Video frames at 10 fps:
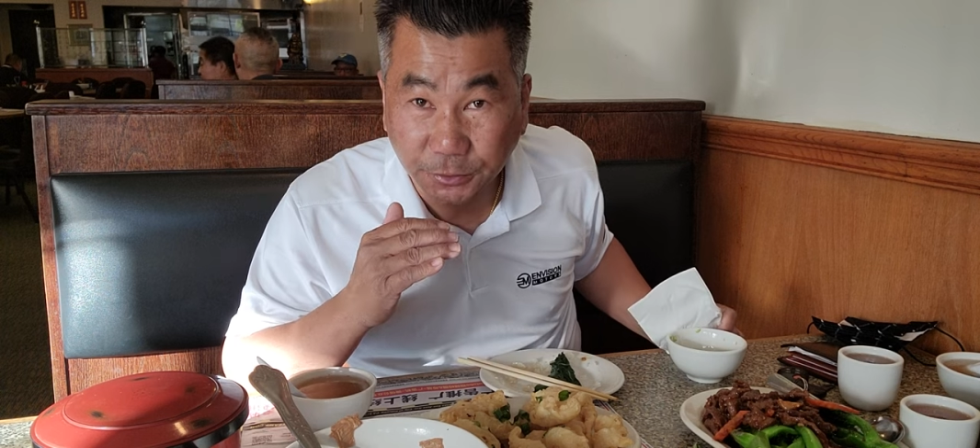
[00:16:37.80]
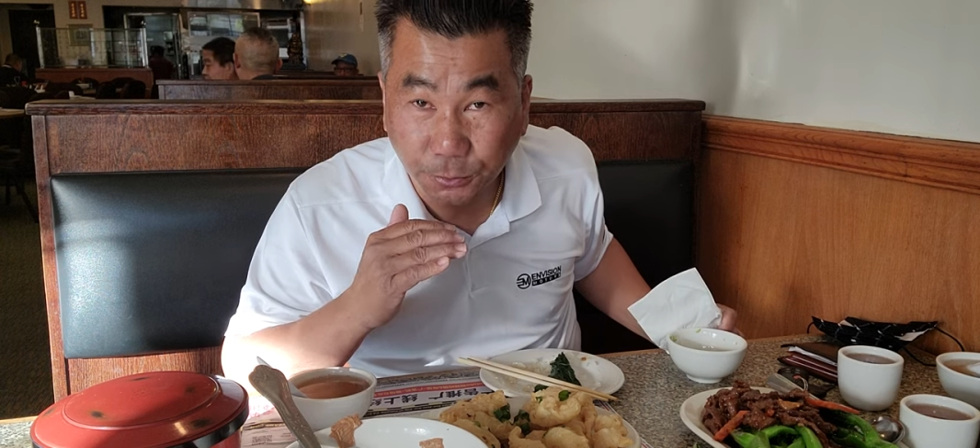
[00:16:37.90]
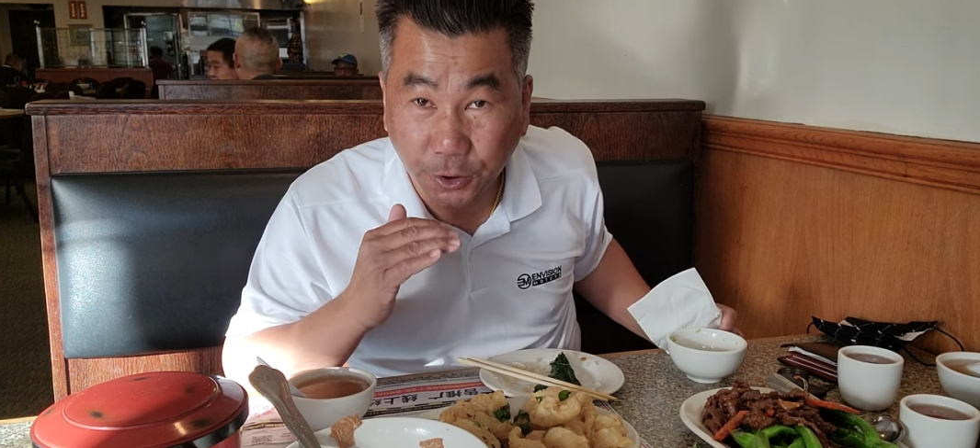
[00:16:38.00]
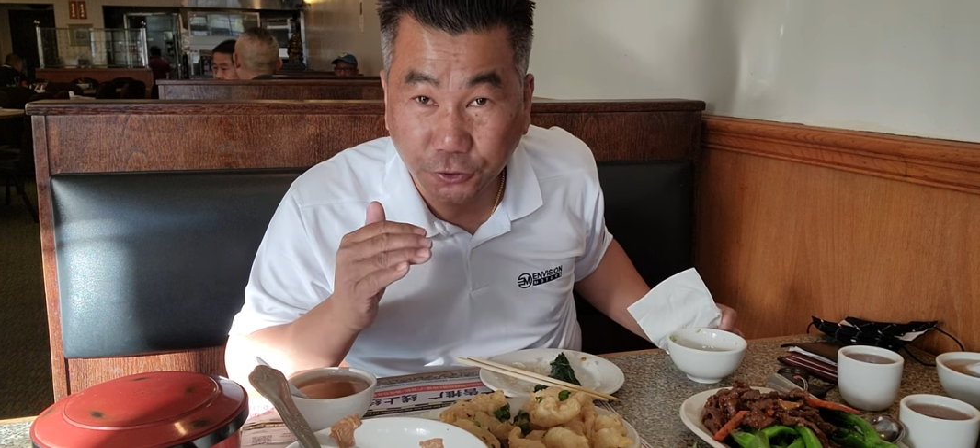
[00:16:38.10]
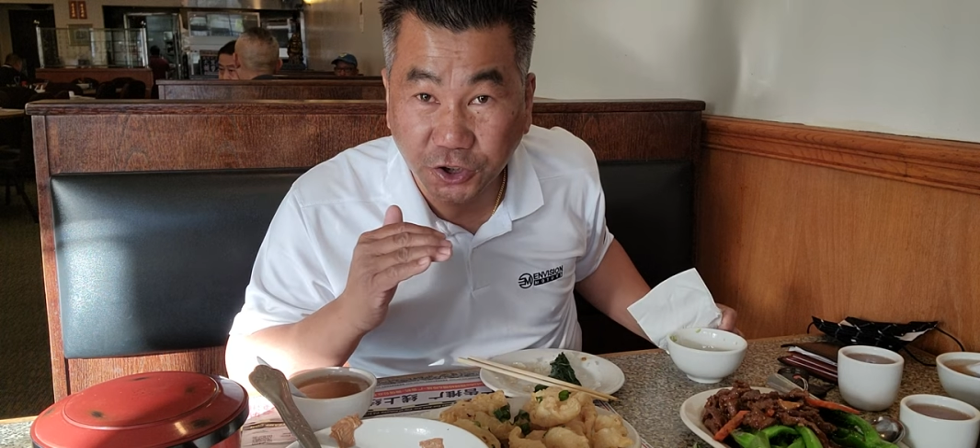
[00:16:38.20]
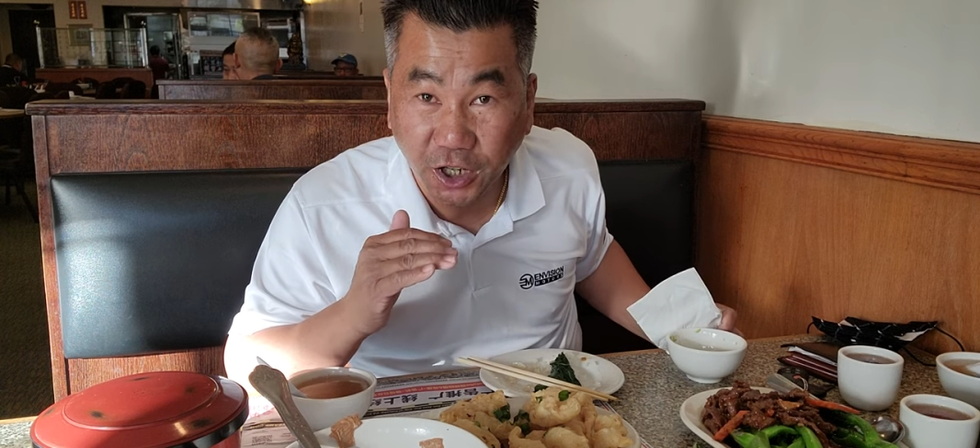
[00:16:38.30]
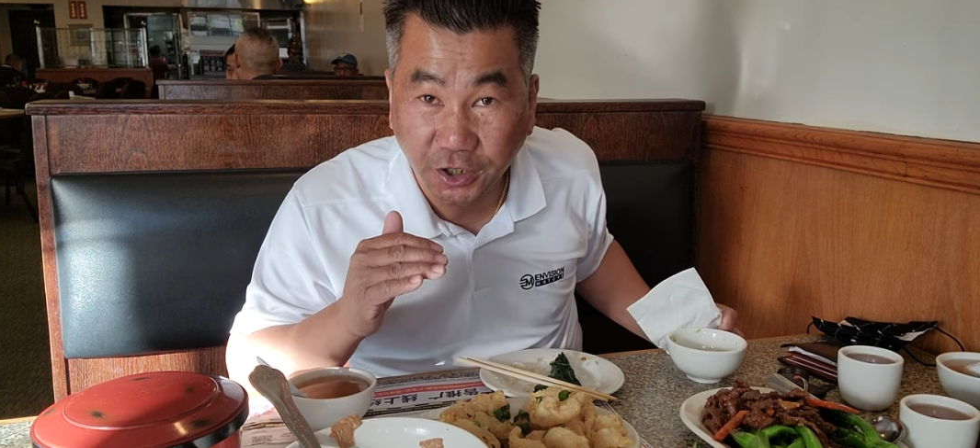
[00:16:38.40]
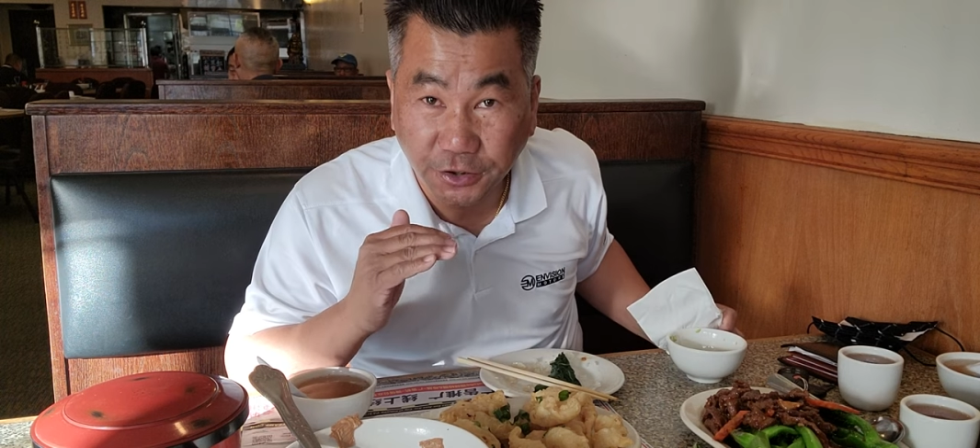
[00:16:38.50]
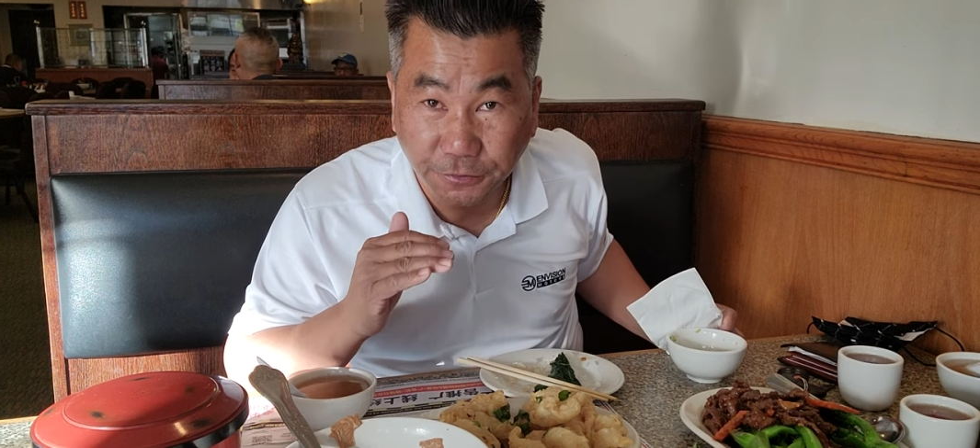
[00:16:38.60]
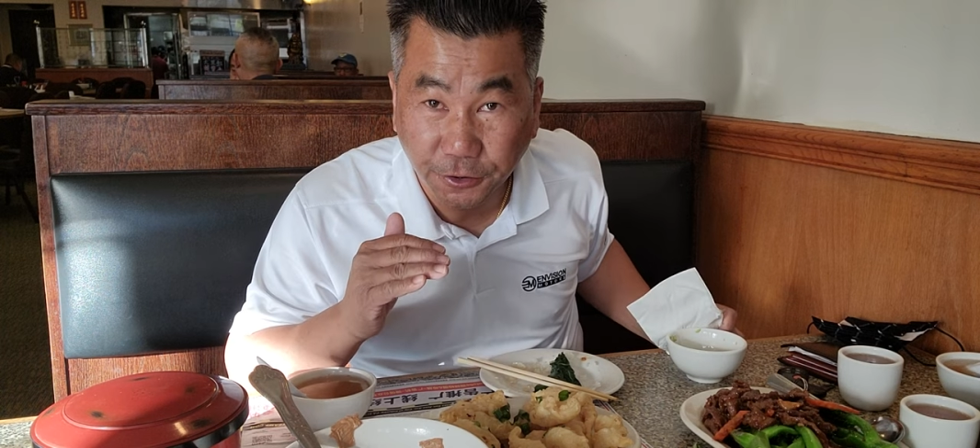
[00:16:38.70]
real
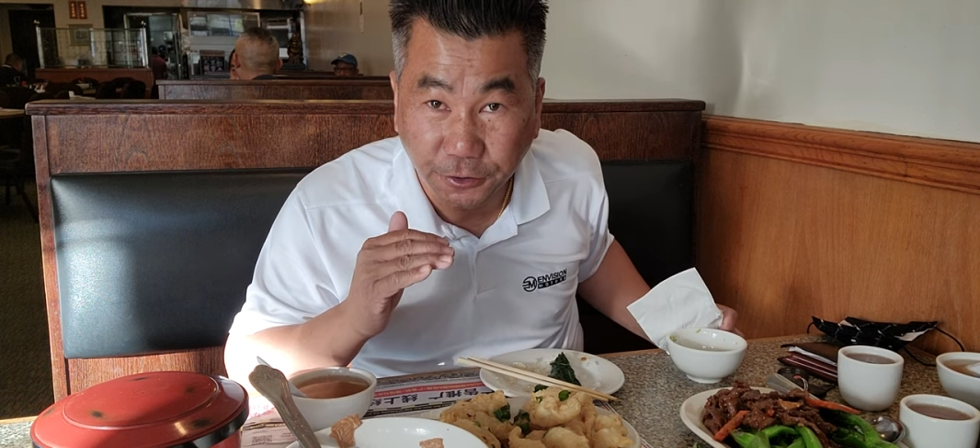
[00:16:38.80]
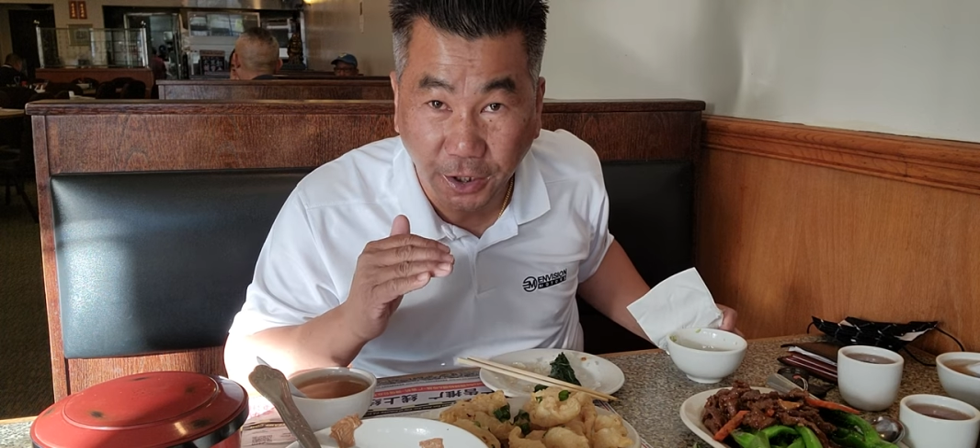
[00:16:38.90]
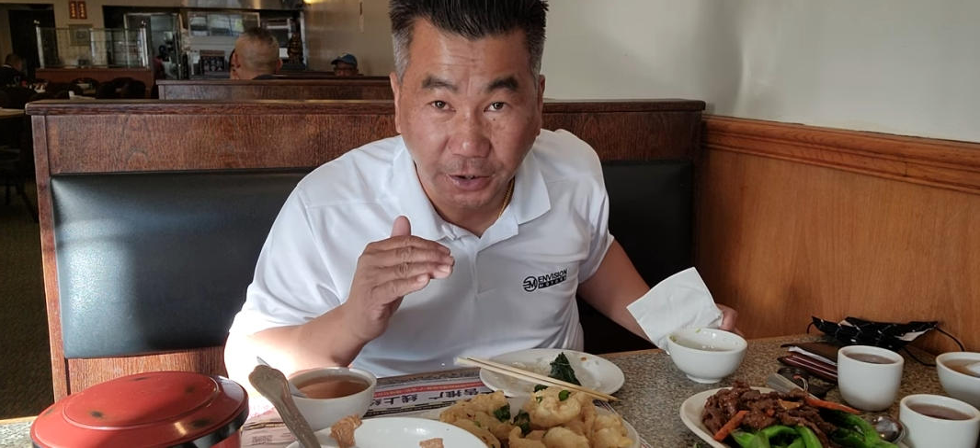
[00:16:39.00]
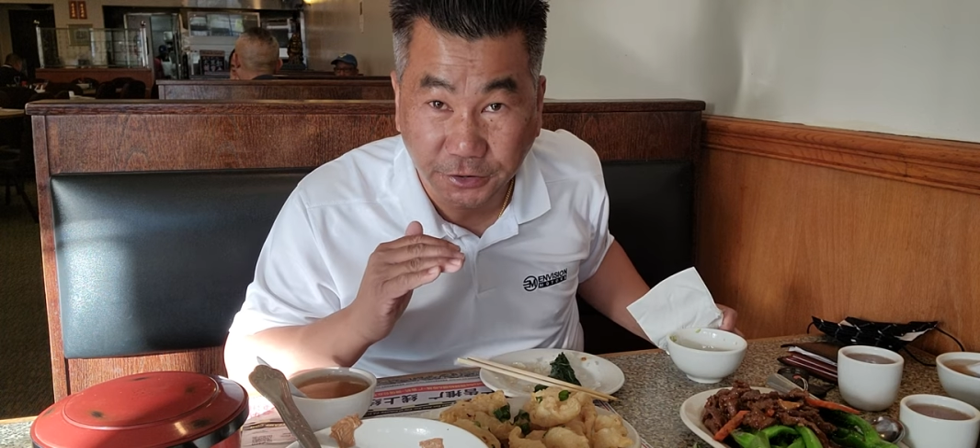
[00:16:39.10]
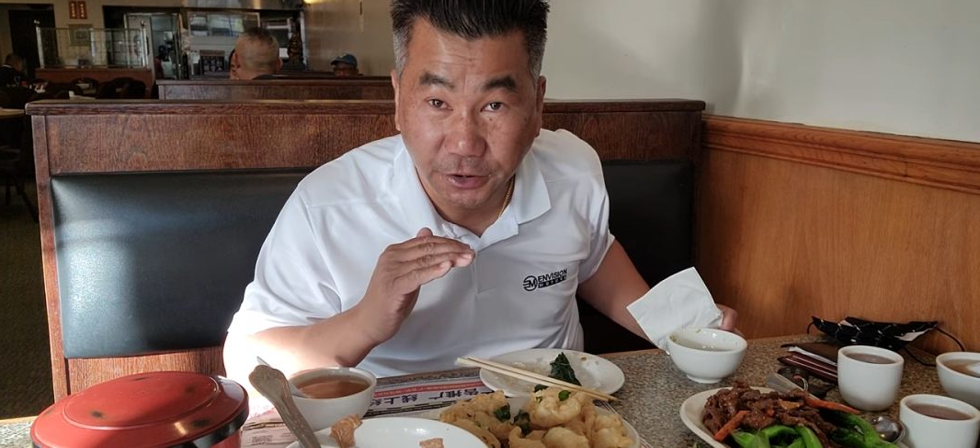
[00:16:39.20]
Chinese food, guys.